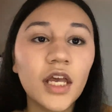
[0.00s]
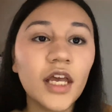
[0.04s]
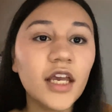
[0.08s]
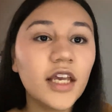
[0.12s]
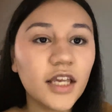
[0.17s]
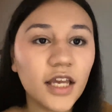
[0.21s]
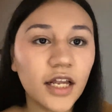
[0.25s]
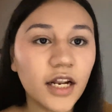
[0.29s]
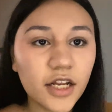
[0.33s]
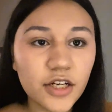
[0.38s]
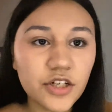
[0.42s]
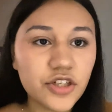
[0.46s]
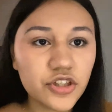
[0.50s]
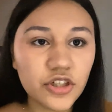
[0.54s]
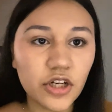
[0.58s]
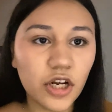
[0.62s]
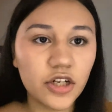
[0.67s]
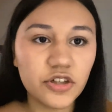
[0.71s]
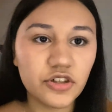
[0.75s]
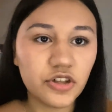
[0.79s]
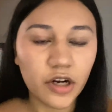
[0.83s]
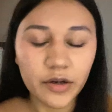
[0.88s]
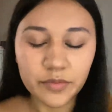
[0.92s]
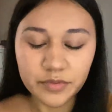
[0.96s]
Can I just not
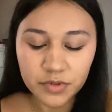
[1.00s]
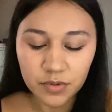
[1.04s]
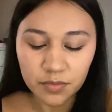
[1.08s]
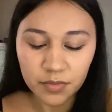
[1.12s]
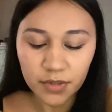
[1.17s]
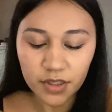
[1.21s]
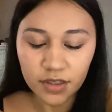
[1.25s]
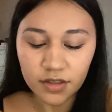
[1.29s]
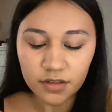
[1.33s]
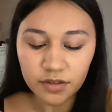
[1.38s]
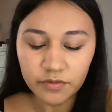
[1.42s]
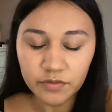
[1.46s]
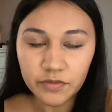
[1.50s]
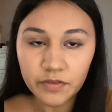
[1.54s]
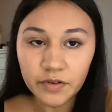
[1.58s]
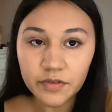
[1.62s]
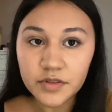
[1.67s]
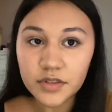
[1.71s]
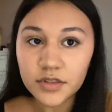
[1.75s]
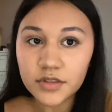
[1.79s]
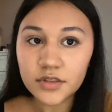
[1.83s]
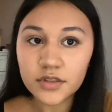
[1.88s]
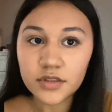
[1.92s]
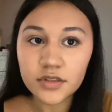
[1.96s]
drop something every 5
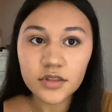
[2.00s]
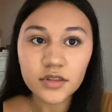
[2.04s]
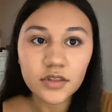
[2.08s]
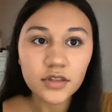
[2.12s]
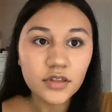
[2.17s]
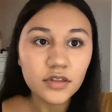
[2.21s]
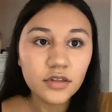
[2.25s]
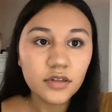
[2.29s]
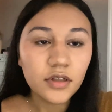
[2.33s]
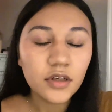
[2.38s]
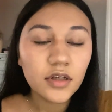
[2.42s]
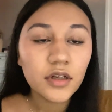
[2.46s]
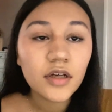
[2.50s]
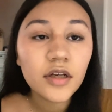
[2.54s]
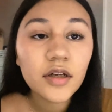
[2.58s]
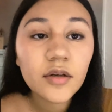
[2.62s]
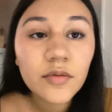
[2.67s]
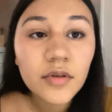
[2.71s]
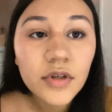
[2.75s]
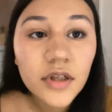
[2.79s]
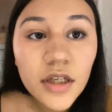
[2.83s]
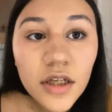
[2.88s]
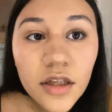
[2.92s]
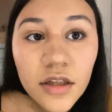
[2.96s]
seconds?
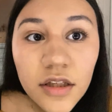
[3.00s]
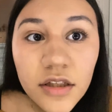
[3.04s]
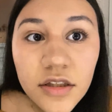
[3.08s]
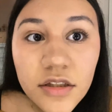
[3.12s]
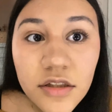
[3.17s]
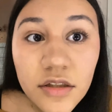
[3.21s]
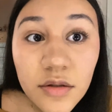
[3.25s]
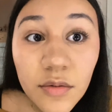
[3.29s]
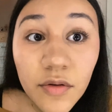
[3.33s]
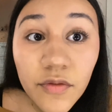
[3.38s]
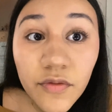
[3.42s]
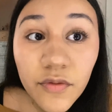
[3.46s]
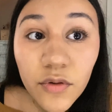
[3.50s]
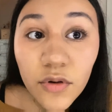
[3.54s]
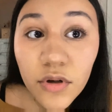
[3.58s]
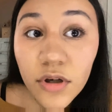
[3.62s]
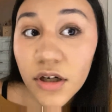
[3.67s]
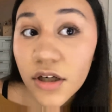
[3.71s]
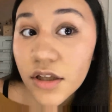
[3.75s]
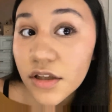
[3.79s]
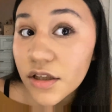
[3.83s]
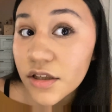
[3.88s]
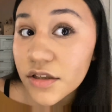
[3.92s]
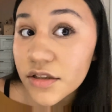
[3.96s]
Yeah, that's the before
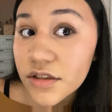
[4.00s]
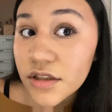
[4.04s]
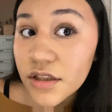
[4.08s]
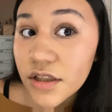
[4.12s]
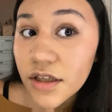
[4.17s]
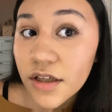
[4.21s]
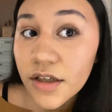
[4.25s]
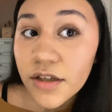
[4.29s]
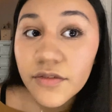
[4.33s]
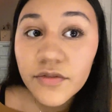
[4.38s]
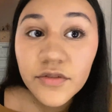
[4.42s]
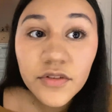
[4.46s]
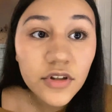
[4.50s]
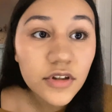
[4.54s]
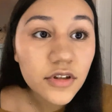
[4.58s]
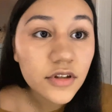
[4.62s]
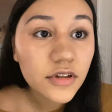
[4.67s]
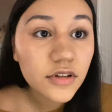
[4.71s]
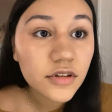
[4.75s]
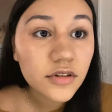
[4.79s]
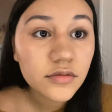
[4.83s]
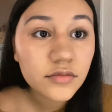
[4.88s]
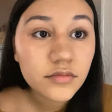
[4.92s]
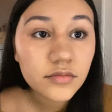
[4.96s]
and that's the
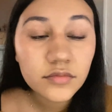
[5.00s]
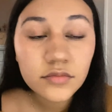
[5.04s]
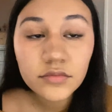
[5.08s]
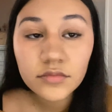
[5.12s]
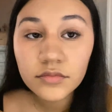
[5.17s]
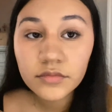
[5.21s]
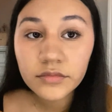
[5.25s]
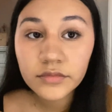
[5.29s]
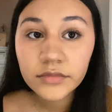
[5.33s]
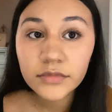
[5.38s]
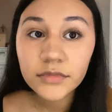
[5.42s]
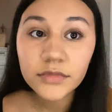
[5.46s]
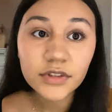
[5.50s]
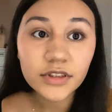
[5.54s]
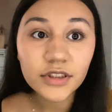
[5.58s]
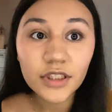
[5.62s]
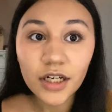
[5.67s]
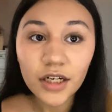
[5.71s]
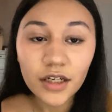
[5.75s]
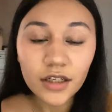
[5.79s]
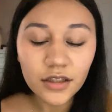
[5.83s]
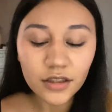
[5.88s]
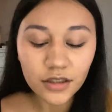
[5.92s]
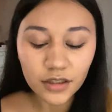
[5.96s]
after.
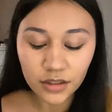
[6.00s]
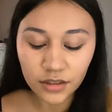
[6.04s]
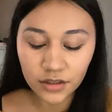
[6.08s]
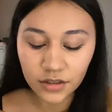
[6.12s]
Yay.